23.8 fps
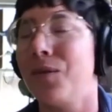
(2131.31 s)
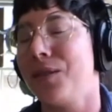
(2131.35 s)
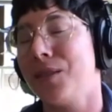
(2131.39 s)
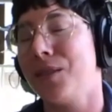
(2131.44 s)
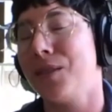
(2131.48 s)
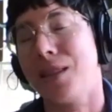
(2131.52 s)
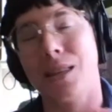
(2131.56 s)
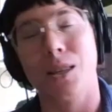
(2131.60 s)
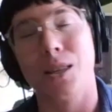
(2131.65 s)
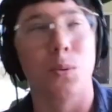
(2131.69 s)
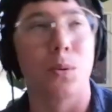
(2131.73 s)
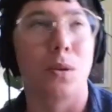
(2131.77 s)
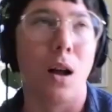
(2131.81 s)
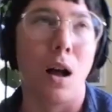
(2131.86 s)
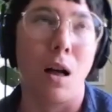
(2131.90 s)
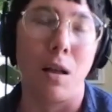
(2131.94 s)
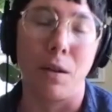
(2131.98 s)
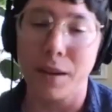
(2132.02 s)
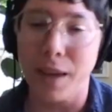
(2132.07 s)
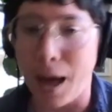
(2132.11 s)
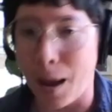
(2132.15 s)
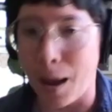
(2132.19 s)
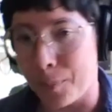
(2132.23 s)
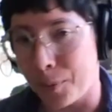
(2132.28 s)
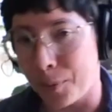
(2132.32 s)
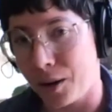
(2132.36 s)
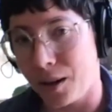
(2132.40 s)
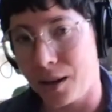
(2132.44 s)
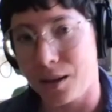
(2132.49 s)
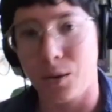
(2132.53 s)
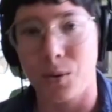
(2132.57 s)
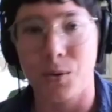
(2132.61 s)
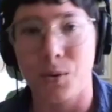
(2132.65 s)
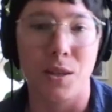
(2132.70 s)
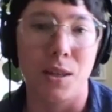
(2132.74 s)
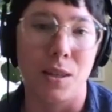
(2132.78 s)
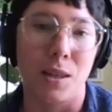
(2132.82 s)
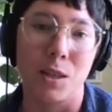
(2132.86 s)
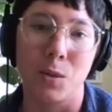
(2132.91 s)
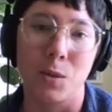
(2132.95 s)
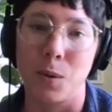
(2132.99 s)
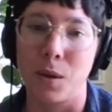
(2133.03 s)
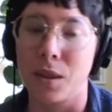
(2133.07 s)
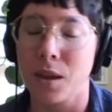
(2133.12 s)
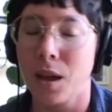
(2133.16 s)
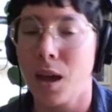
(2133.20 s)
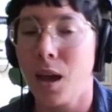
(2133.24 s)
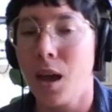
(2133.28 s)
See this with Colin Kaepernick, you see this
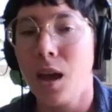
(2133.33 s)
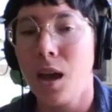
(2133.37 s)
with,